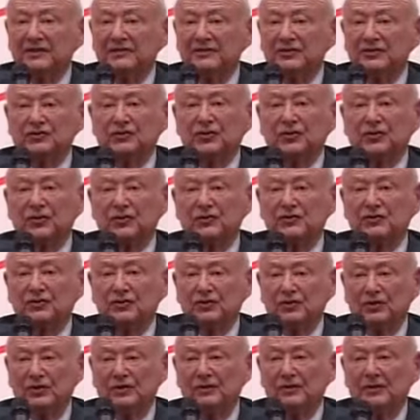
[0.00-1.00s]
to turn
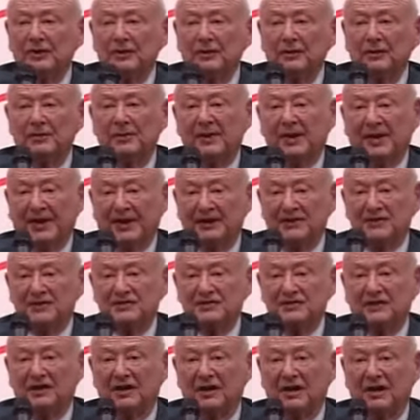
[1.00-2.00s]
your
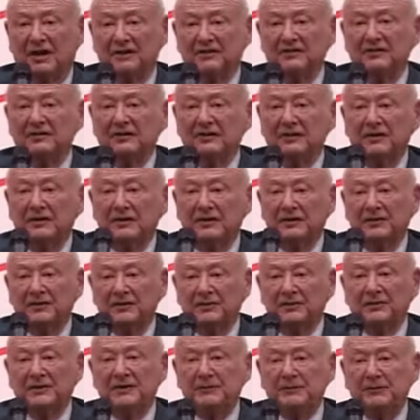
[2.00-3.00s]
backs on
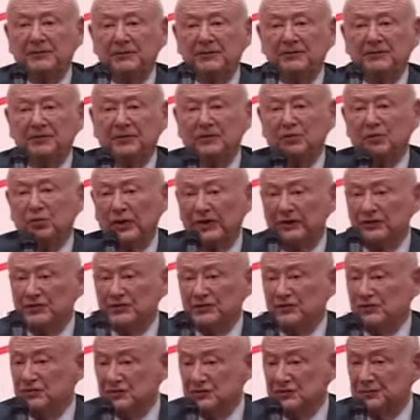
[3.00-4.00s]
the people from
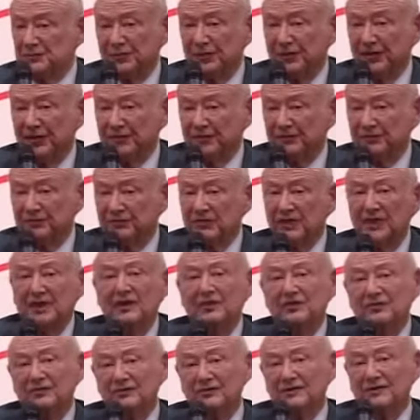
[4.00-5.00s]
whence you spring.
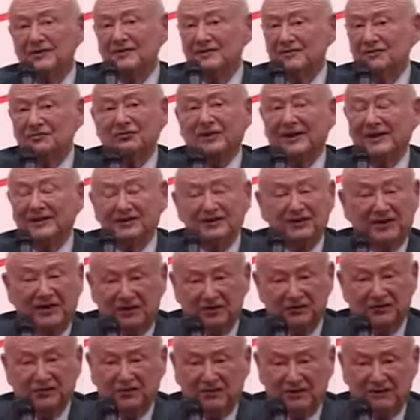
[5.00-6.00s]
This great
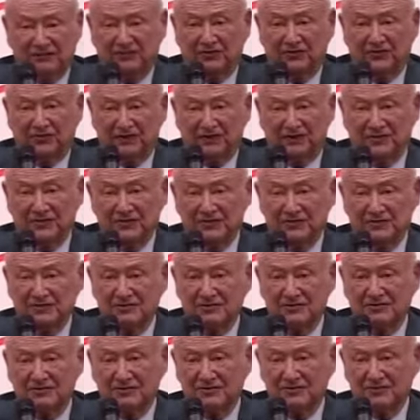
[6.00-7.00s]
country of ours,
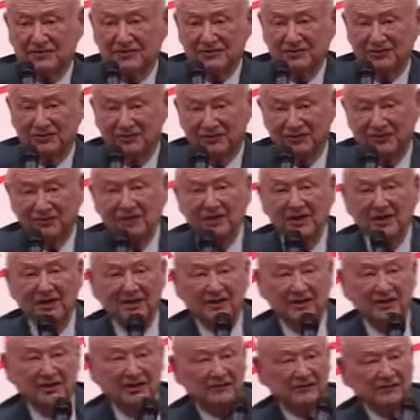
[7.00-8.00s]
whether you're
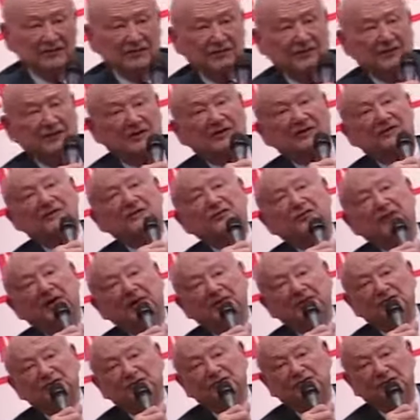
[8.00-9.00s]
of
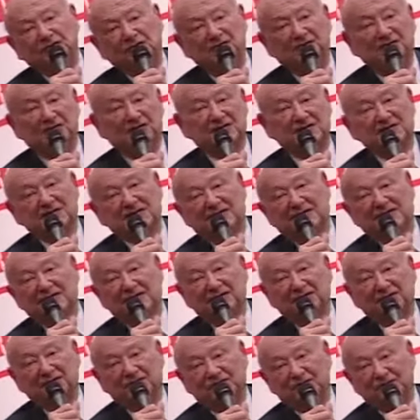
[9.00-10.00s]
French
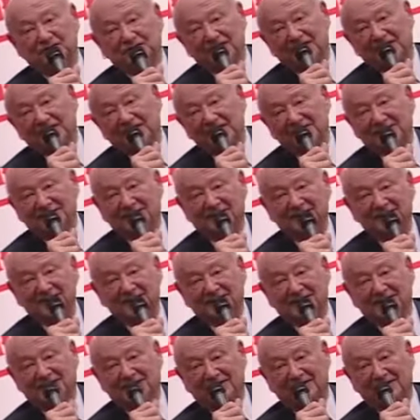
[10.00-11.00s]
descent or Italian
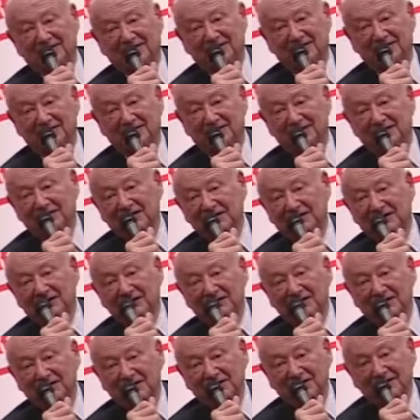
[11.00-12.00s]
descent or
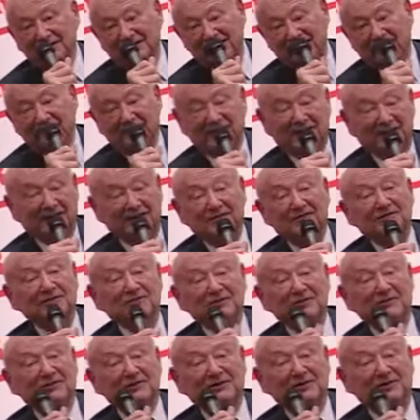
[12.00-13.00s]
Hungarian,
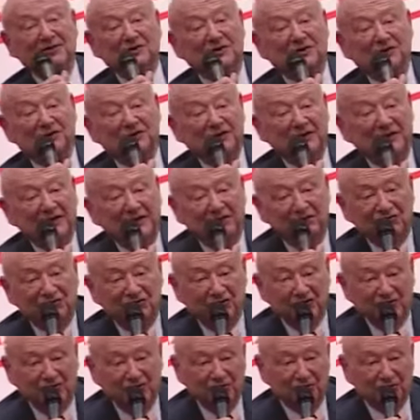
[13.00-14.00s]
you know, every
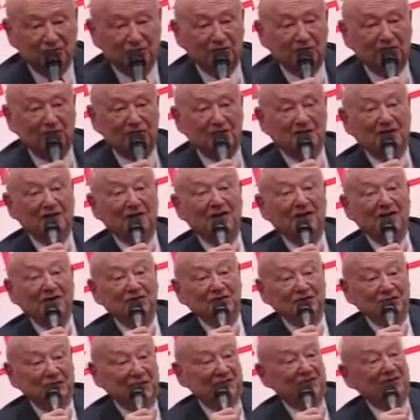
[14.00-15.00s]
nation in the world,
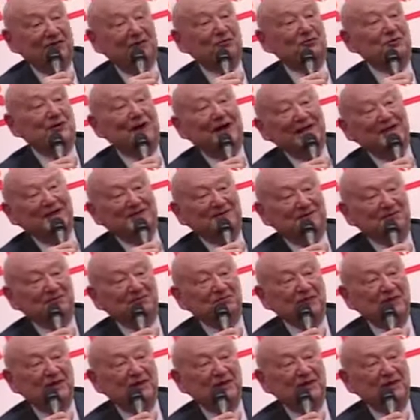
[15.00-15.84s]
you have a right